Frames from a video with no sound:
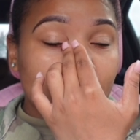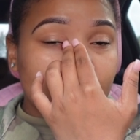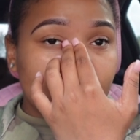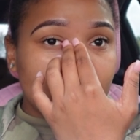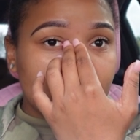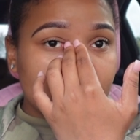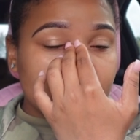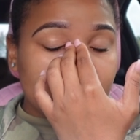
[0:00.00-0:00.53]

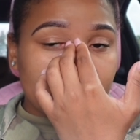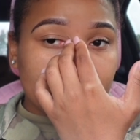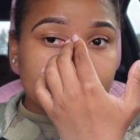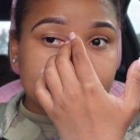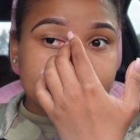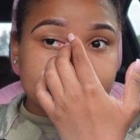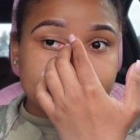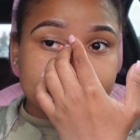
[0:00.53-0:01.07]
But yeah,
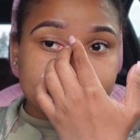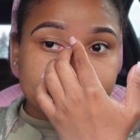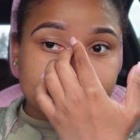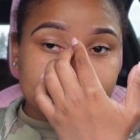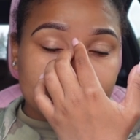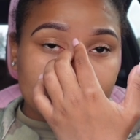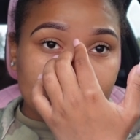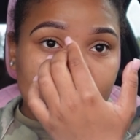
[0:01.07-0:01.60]

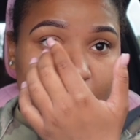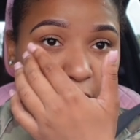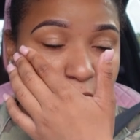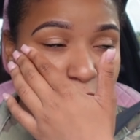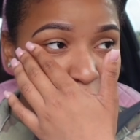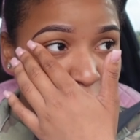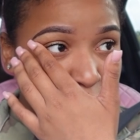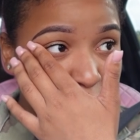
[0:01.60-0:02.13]

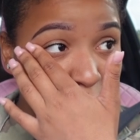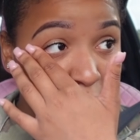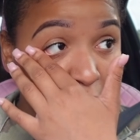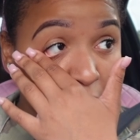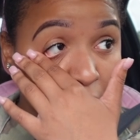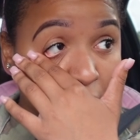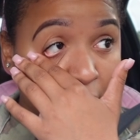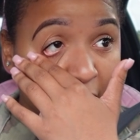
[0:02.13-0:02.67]

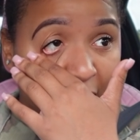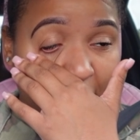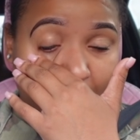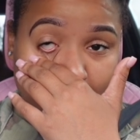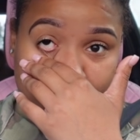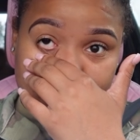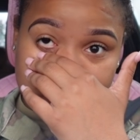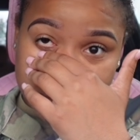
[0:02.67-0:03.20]
so I don't
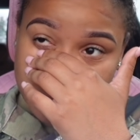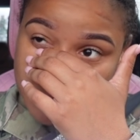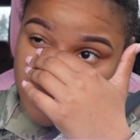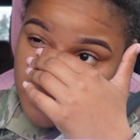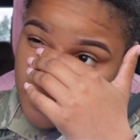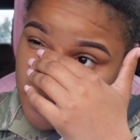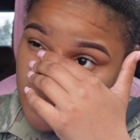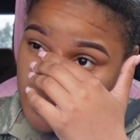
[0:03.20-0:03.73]
know.
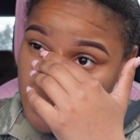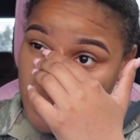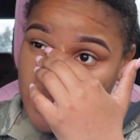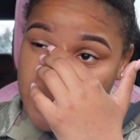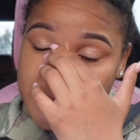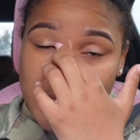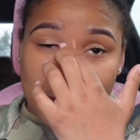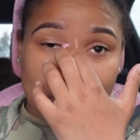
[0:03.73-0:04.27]

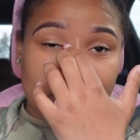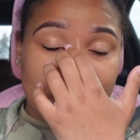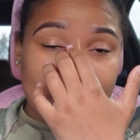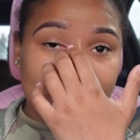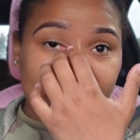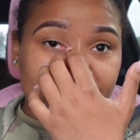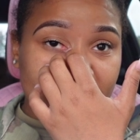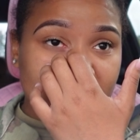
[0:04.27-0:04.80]
It's like when
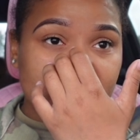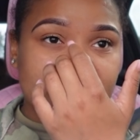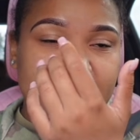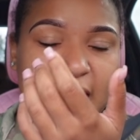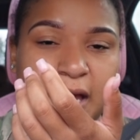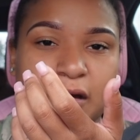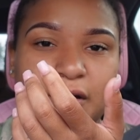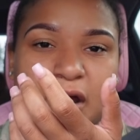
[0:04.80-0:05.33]
I'm feeling
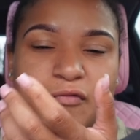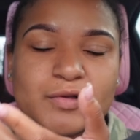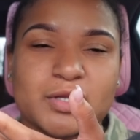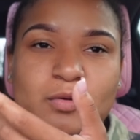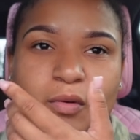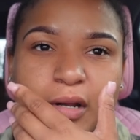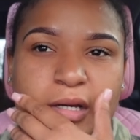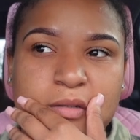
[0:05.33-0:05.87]
down, I really
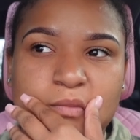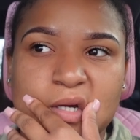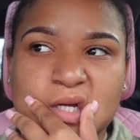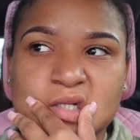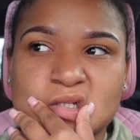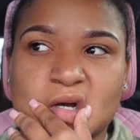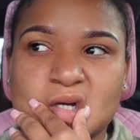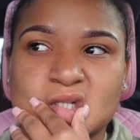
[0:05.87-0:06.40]
don't want to come on
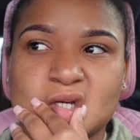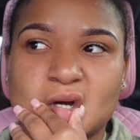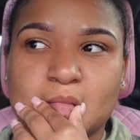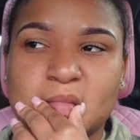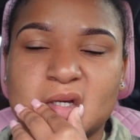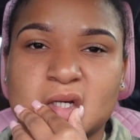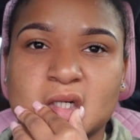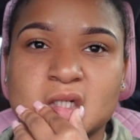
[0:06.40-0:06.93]
here and talk to y'all
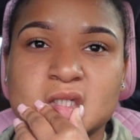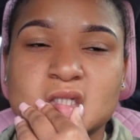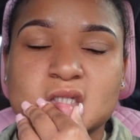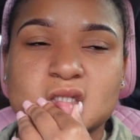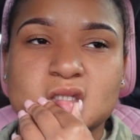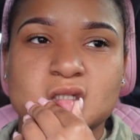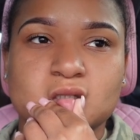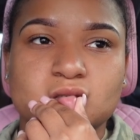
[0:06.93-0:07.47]

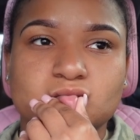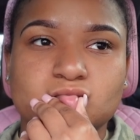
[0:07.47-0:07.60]
because